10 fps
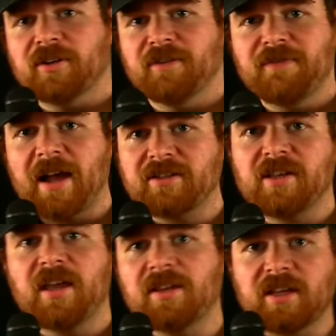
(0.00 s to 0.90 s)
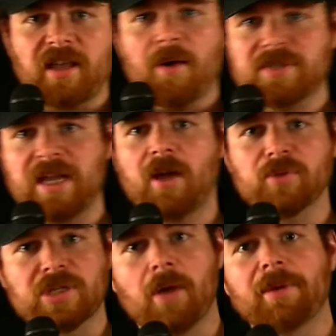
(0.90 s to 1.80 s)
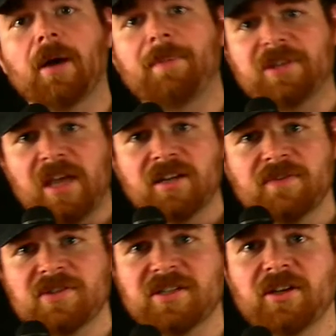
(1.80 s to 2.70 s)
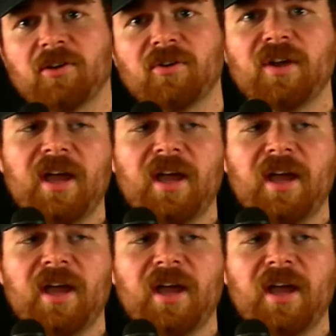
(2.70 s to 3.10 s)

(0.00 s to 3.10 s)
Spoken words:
In fact, again, that was a guy who was coming up at the end of his deal,